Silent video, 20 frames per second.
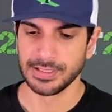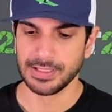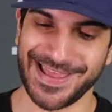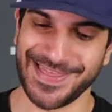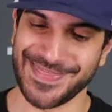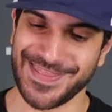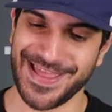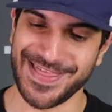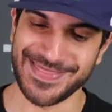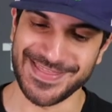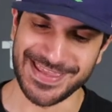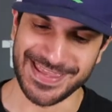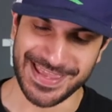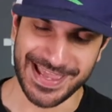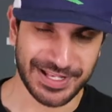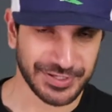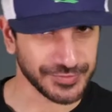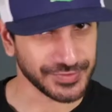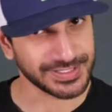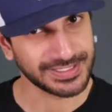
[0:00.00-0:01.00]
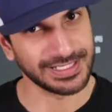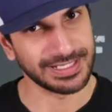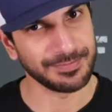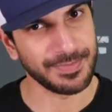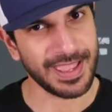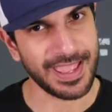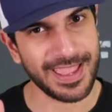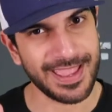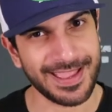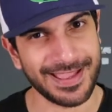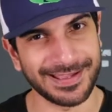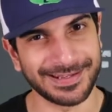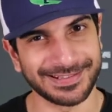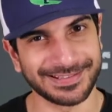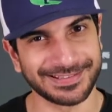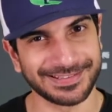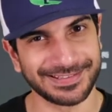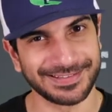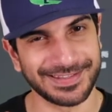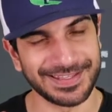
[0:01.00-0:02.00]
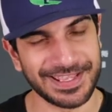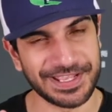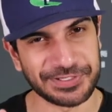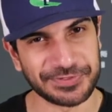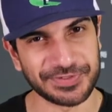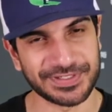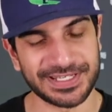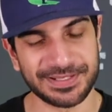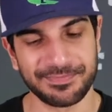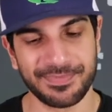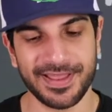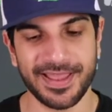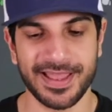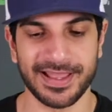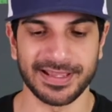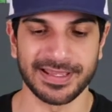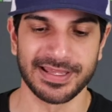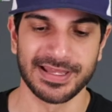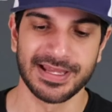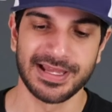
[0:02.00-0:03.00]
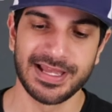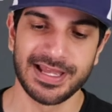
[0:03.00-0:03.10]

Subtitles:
And then the interesting pick,